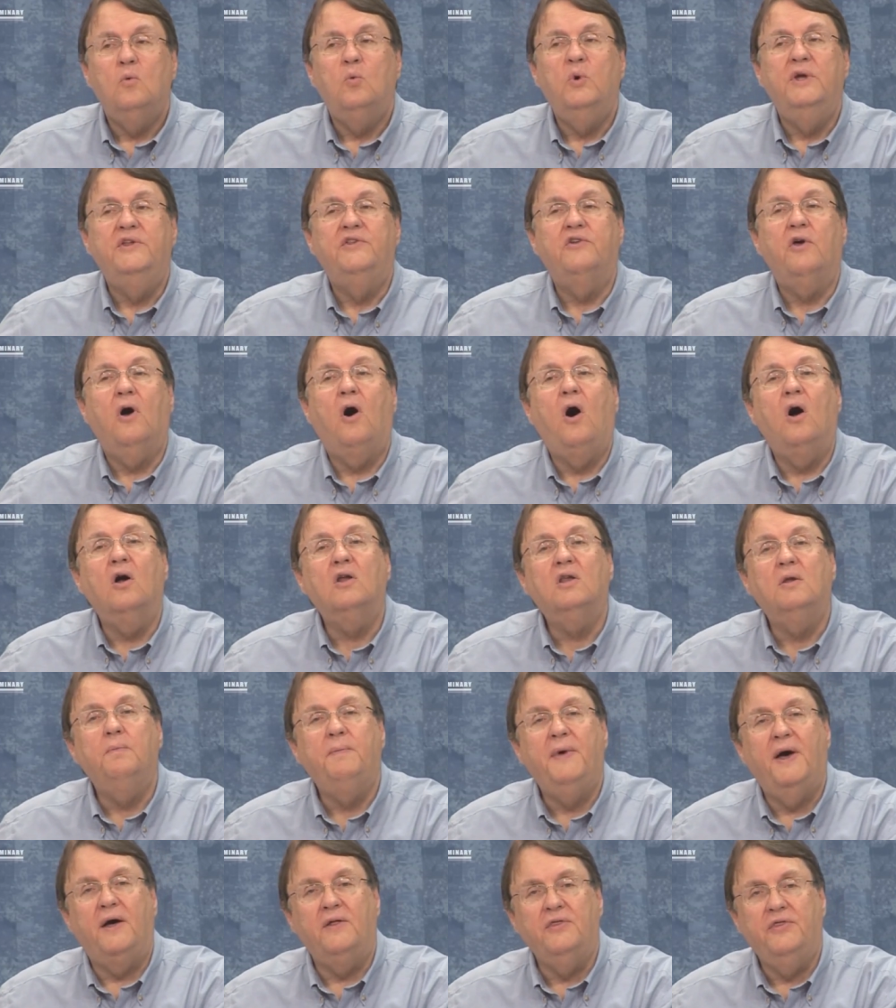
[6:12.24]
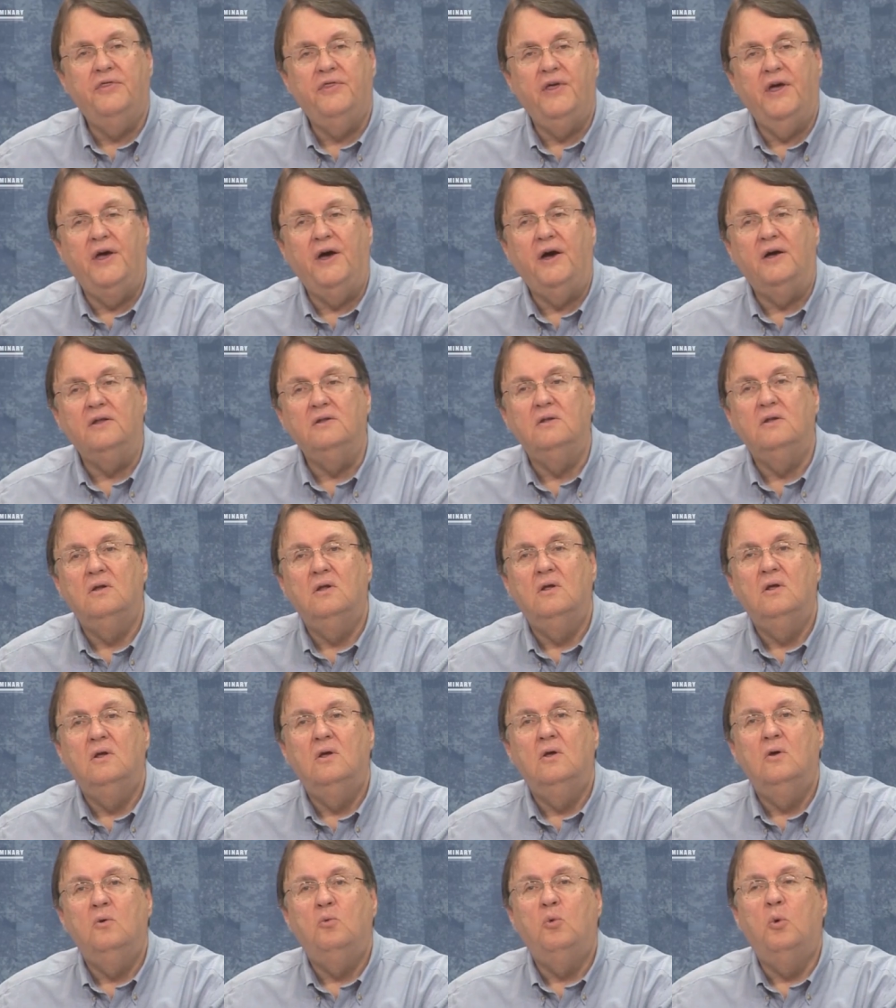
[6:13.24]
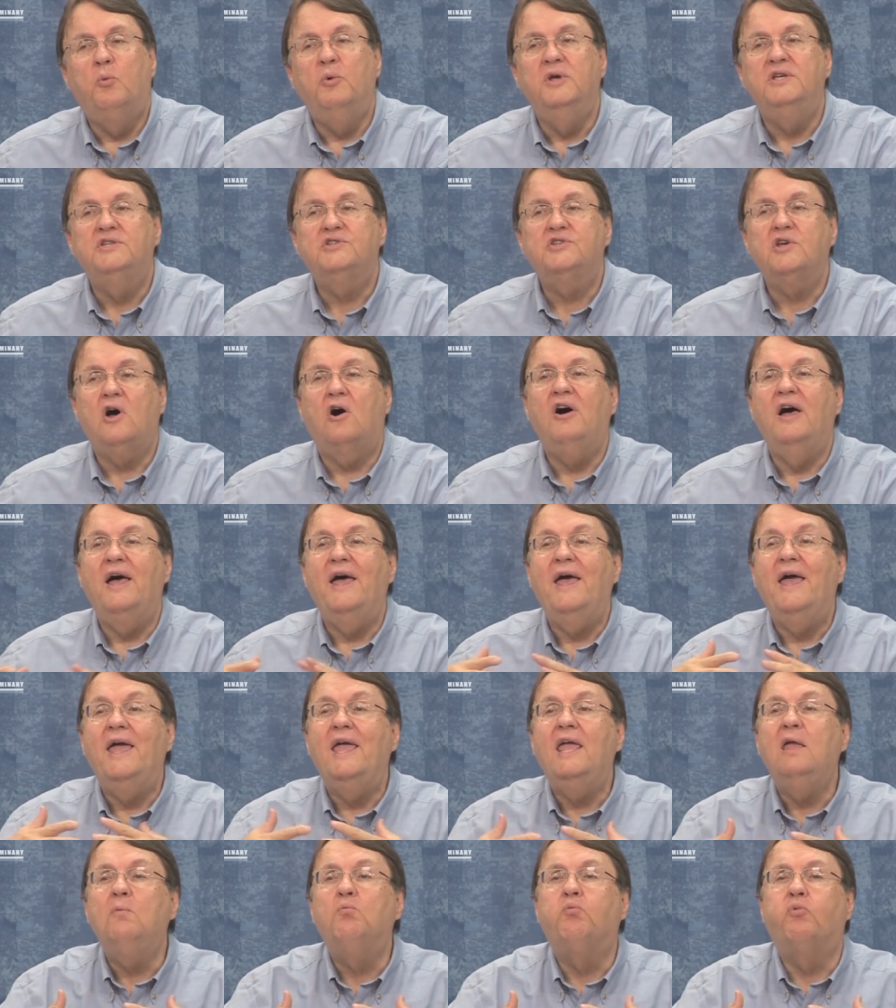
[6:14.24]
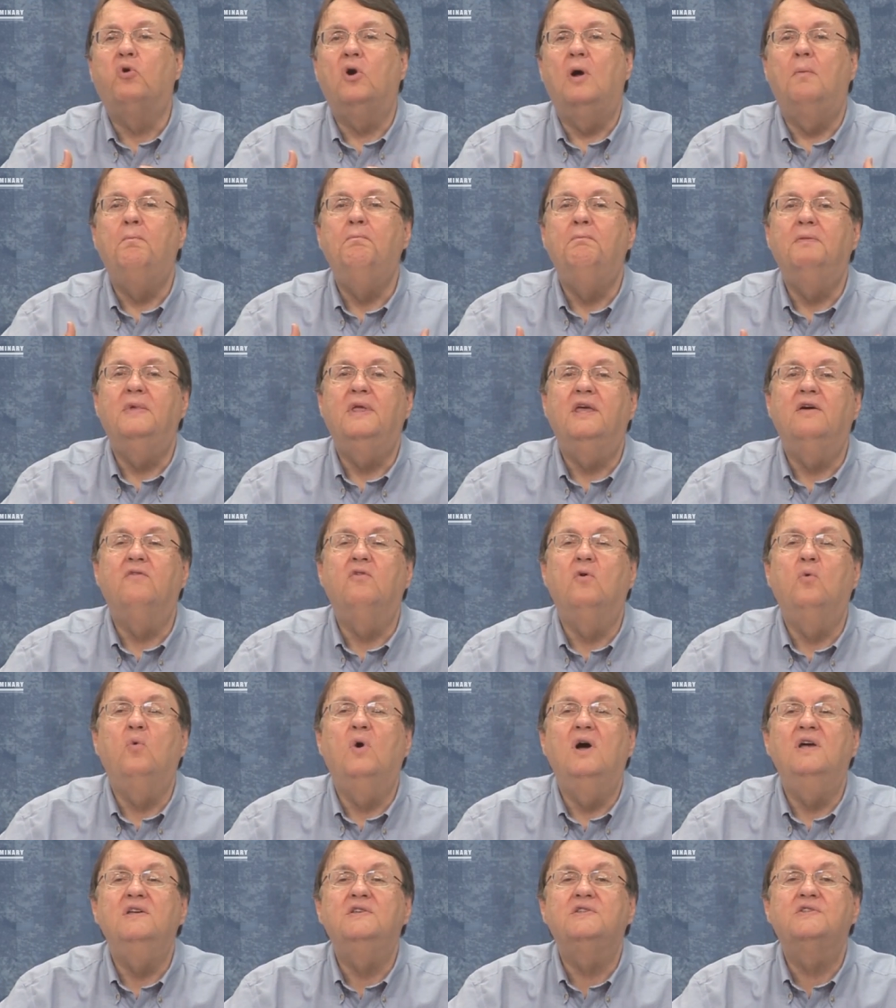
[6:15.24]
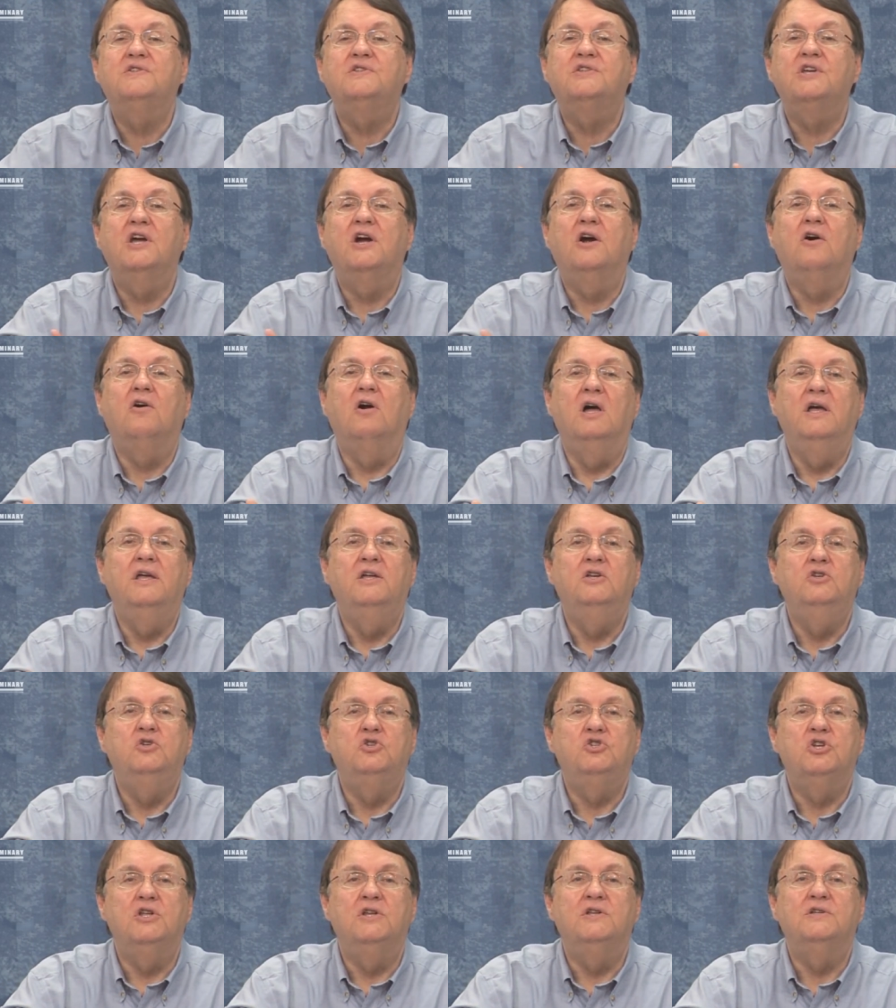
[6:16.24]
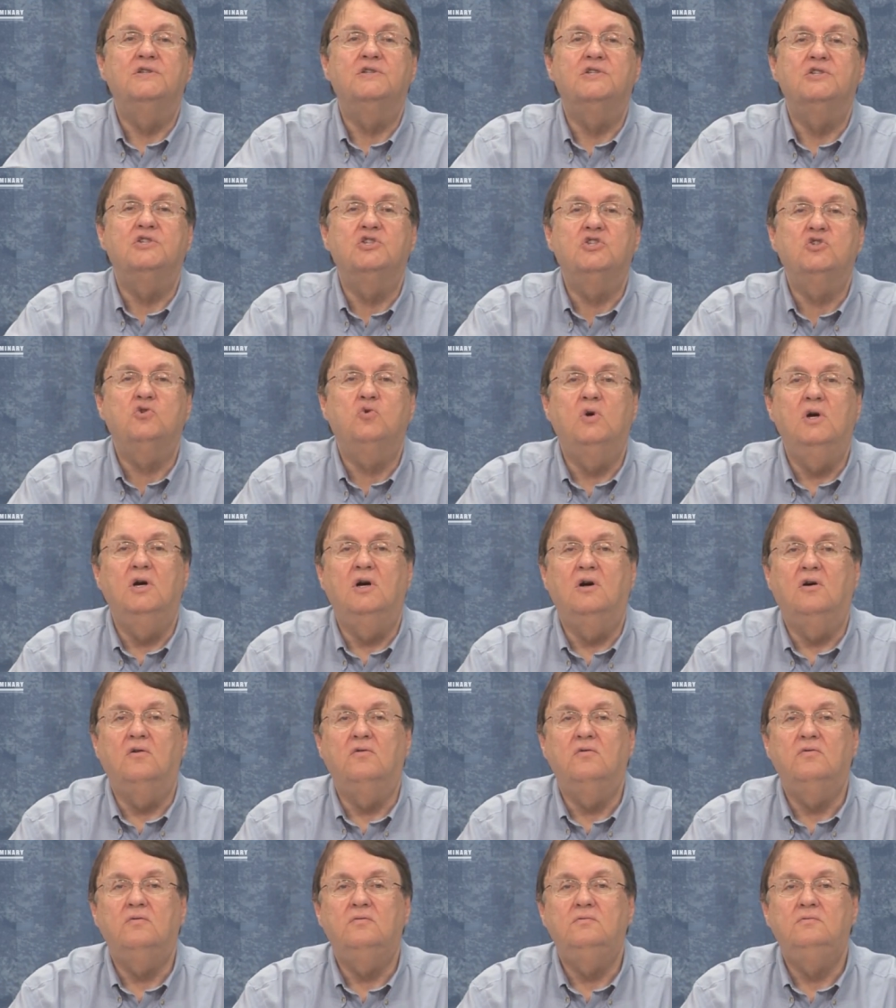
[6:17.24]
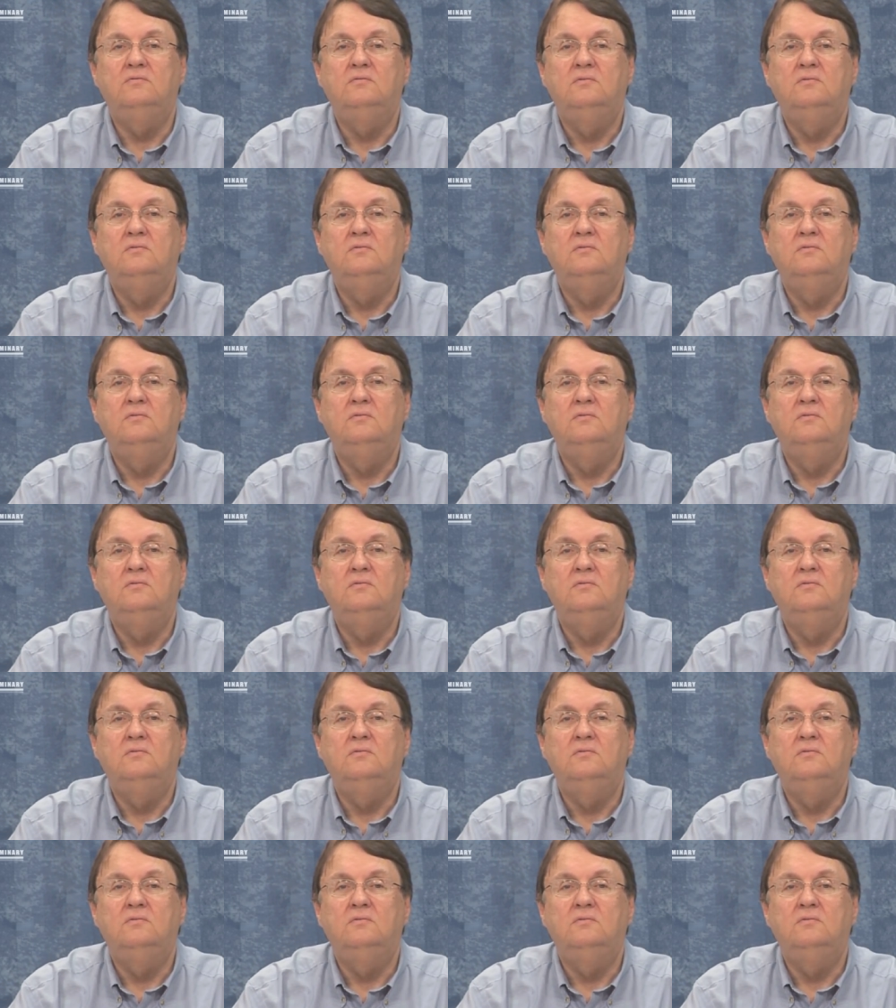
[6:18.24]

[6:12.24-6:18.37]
We talked about that when we saw Abram give away Sarah in Genesis 12.